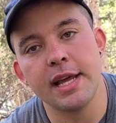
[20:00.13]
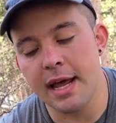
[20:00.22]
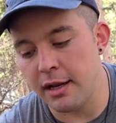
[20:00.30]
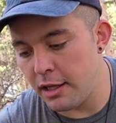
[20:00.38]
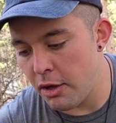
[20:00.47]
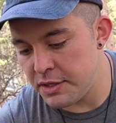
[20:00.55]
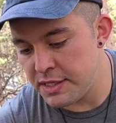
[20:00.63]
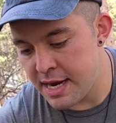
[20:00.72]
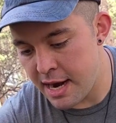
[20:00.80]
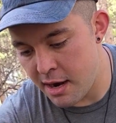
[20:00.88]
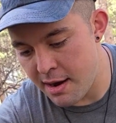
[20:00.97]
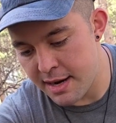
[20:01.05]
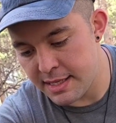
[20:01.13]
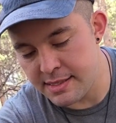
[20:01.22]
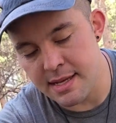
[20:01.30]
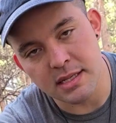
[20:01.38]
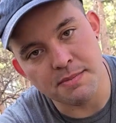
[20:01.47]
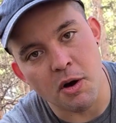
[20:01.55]
how to load a snare, how to
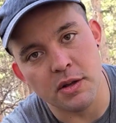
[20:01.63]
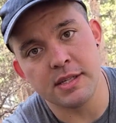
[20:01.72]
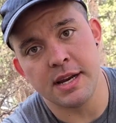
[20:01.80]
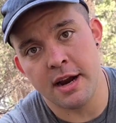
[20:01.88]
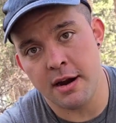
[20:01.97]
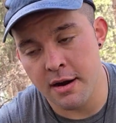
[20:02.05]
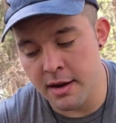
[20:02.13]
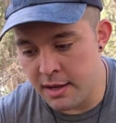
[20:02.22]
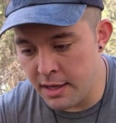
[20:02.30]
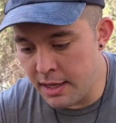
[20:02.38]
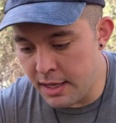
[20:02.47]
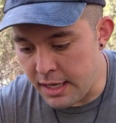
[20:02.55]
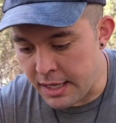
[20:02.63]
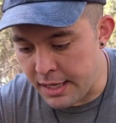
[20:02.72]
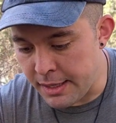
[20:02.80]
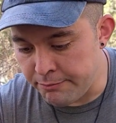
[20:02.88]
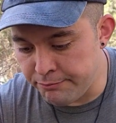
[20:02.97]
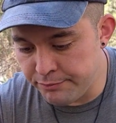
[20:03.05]
set a small snare.
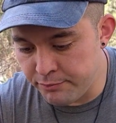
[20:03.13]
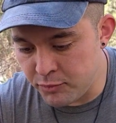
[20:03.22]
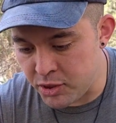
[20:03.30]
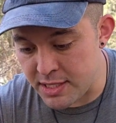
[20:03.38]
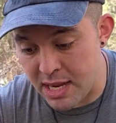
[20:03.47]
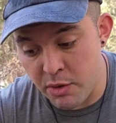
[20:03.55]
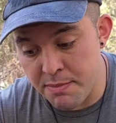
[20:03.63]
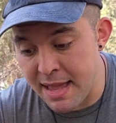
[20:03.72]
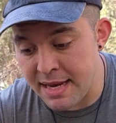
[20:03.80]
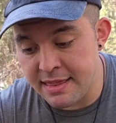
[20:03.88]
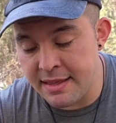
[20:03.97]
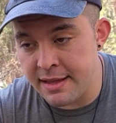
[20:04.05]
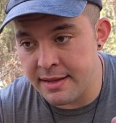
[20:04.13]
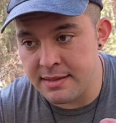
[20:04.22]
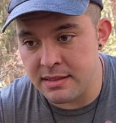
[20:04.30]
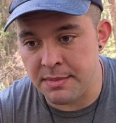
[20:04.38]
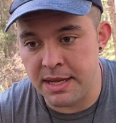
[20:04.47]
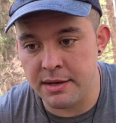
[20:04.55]
Just like with many things,
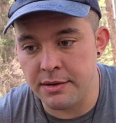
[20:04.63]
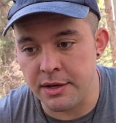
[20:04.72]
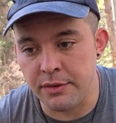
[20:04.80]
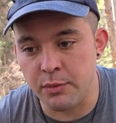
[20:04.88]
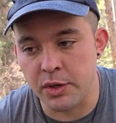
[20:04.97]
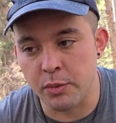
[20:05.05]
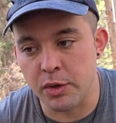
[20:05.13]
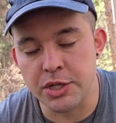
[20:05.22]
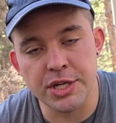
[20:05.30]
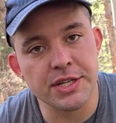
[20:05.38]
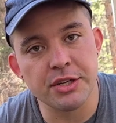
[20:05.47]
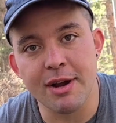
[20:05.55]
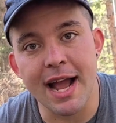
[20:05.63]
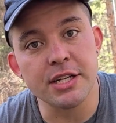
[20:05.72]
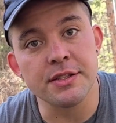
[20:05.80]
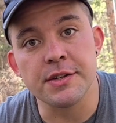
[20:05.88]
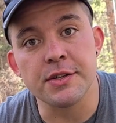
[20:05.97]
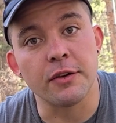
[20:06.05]
I mean, you know, we're just
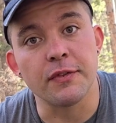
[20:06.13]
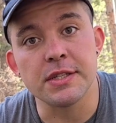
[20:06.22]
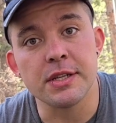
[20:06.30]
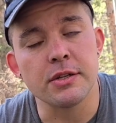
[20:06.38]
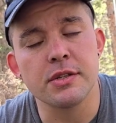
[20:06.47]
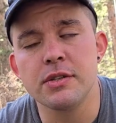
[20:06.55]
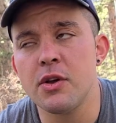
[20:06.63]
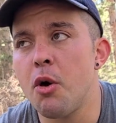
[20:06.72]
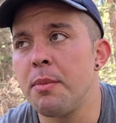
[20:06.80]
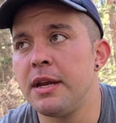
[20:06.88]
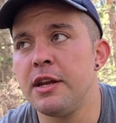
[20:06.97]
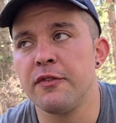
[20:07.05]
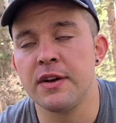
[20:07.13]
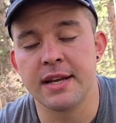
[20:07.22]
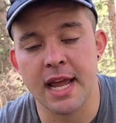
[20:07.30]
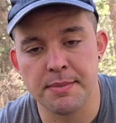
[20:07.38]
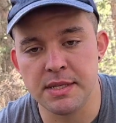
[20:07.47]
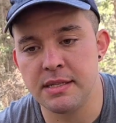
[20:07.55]
scratching the surface. There's so many different
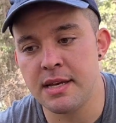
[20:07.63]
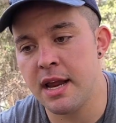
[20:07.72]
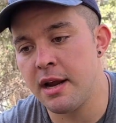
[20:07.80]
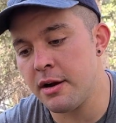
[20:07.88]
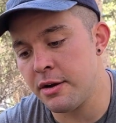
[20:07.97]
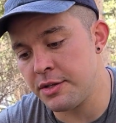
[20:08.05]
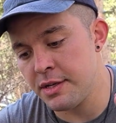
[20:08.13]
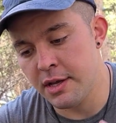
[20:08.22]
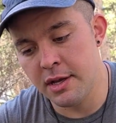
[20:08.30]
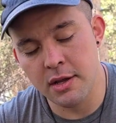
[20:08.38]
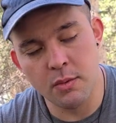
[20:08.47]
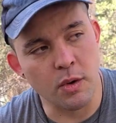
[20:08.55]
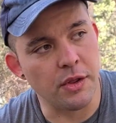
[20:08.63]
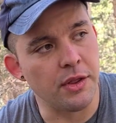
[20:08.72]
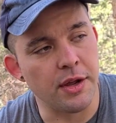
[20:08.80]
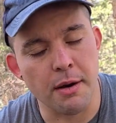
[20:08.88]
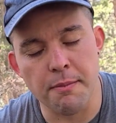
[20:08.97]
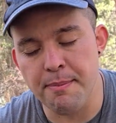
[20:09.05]
types of snares, whether
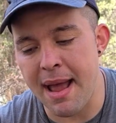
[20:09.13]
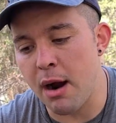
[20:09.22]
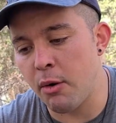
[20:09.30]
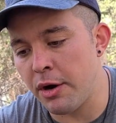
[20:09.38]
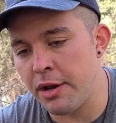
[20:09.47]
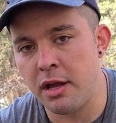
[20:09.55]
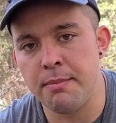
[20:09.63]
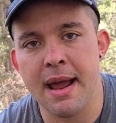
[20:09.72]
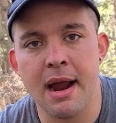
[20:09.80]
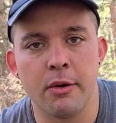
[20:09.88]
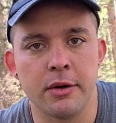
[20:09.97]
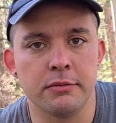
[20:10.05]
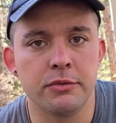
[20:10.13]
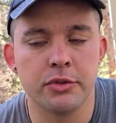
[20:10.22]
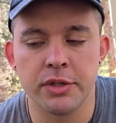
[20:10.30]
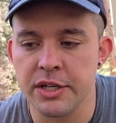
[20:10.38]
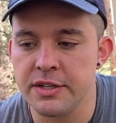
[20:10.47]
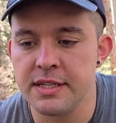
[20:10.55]
they're powered, unpowered,
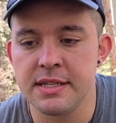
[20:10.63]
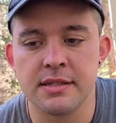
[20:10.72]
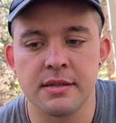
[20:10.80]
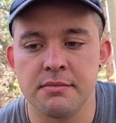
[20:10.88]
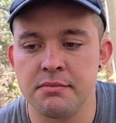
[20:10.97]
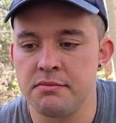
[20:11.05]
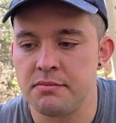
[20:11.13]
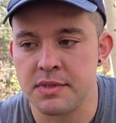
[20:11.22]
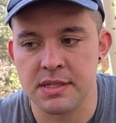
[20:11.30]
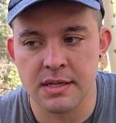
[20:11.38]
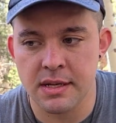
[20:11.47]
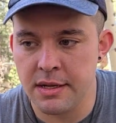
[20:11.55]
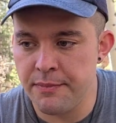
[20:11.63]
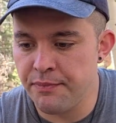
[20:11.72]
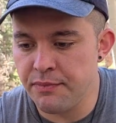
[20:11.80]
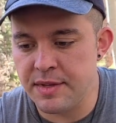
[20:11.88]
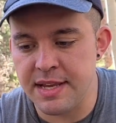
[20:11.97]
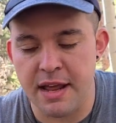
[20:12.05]
trigger systems,
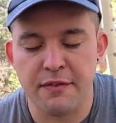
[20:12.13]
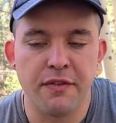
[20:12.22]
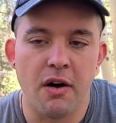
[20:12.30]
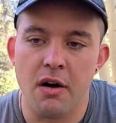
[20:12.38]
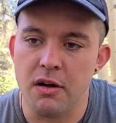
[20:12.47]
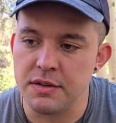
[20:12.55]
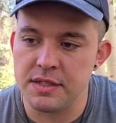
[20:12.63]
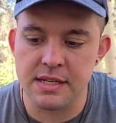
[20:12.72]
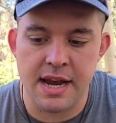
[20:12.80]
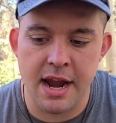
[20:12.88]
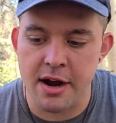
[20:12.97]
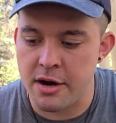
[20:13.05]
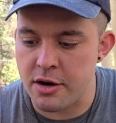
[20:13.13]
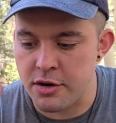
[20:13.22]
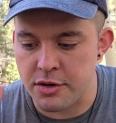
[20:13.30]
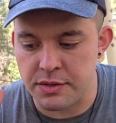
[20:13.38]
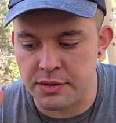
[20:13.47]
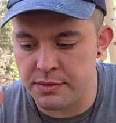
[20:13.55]
deadfalls,
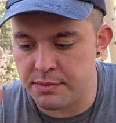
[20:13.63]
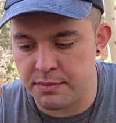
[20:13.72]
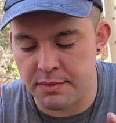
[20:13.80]
snares,